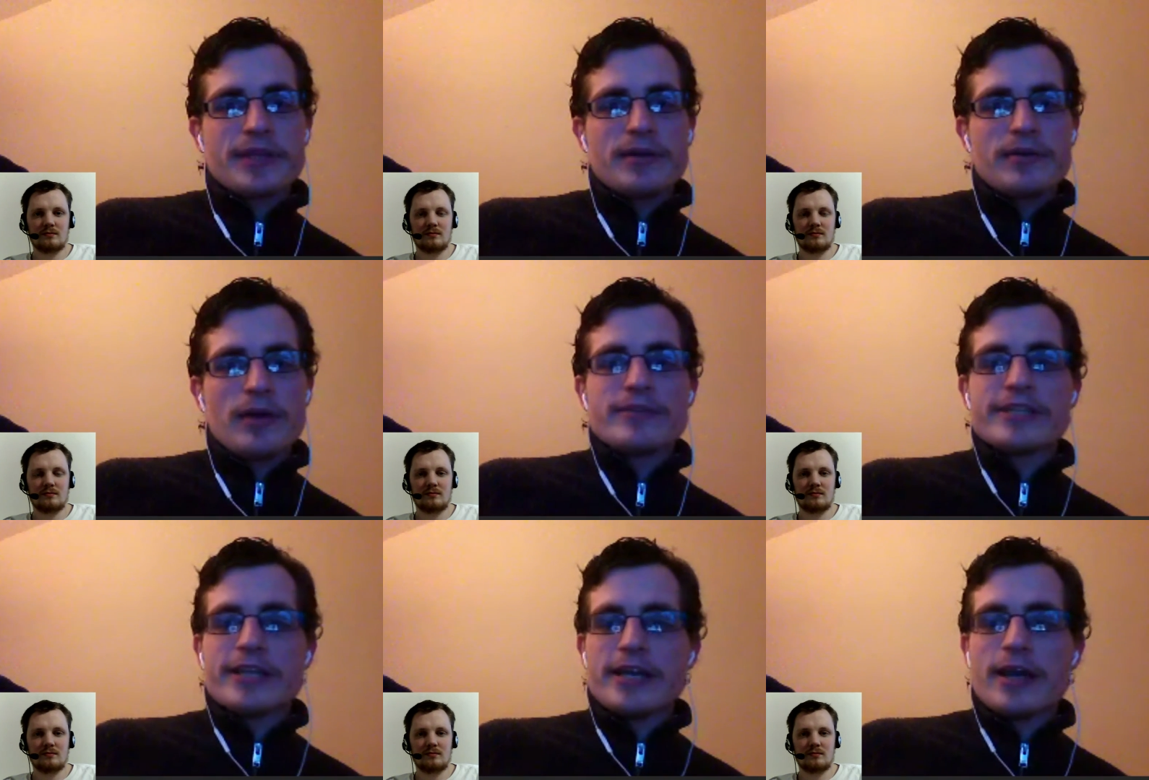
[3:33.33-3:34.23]
Speaker 1: Like we've
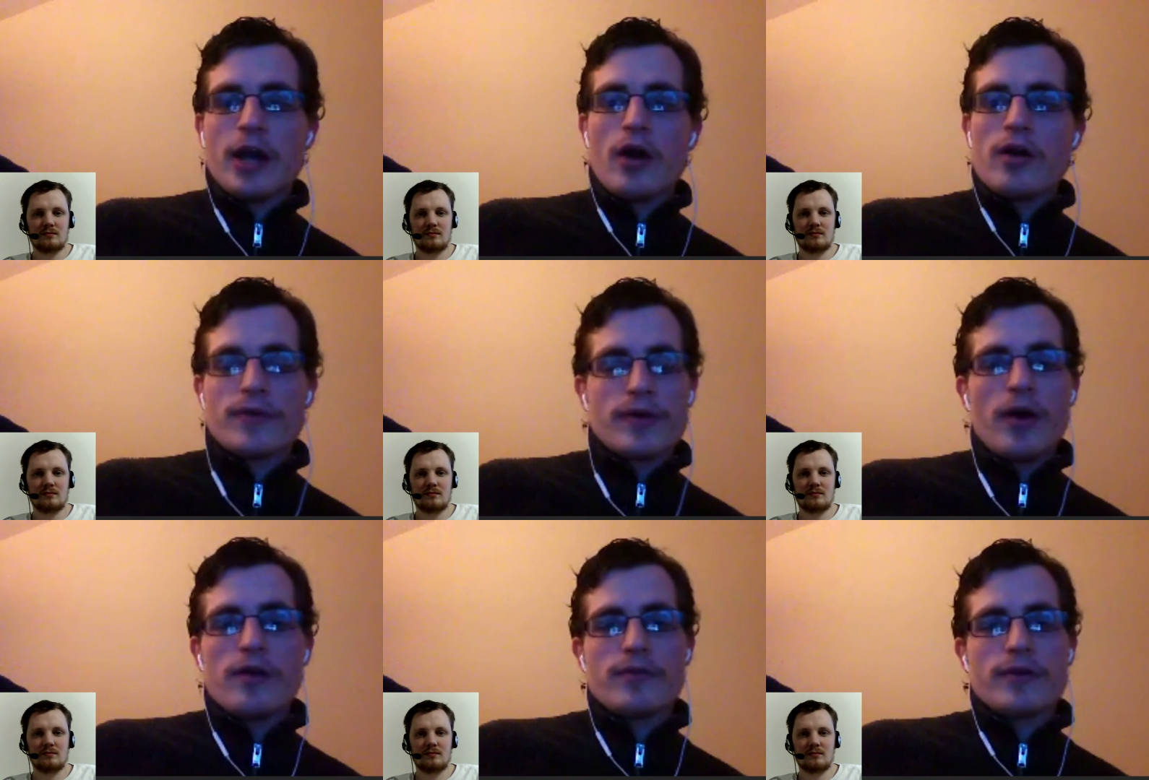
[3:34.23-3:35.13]
seen it over and
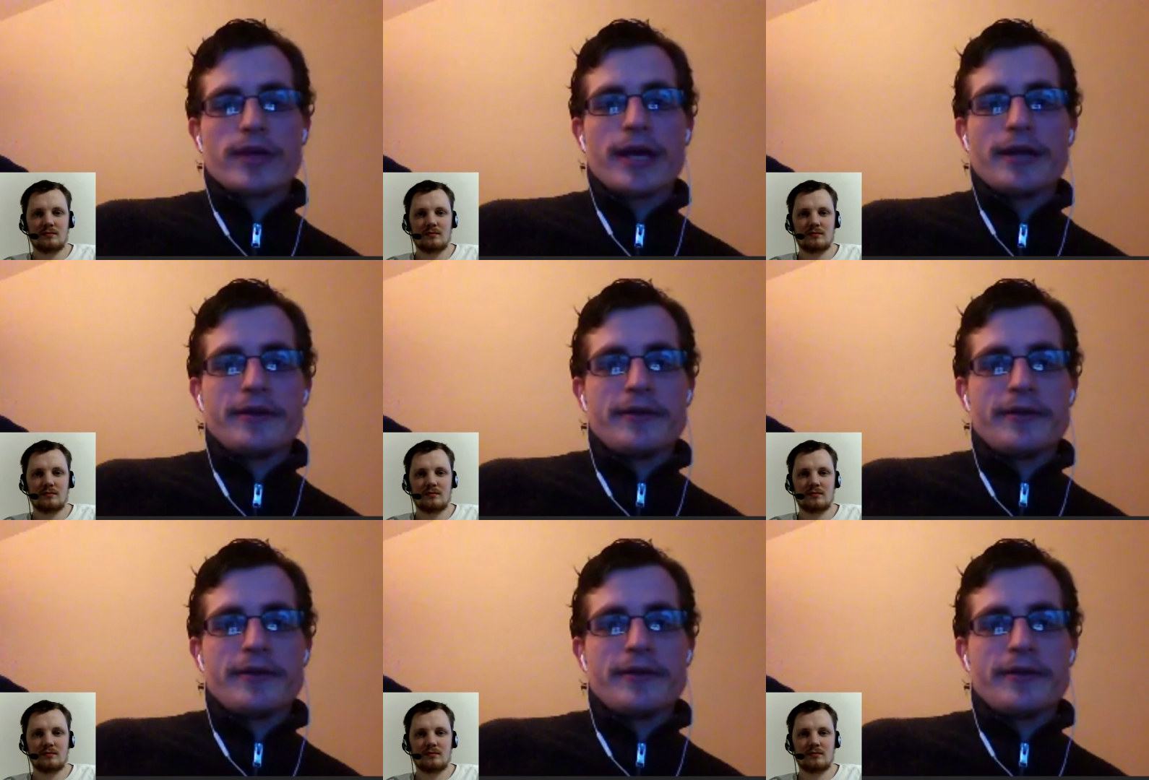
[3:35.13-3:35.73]
over again.